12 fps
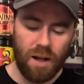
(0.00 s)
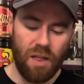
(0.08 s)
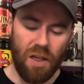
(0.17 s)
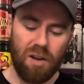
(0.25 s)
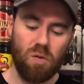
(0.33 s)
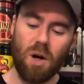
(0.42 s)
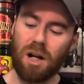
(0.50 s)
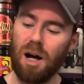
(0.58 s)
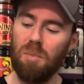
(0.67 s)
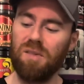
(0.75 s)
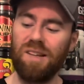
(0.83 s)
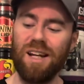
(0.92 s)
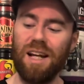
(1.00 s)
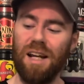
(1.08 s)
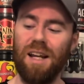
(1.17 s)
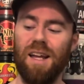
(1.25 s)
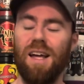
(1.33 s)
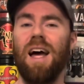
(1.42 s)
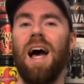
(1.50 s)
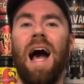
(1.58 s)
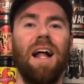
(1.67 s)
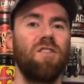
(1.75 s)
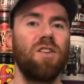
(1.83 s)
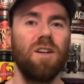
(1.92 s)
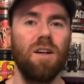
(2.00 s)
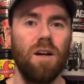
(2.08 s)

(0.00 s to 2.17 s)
This one comes in at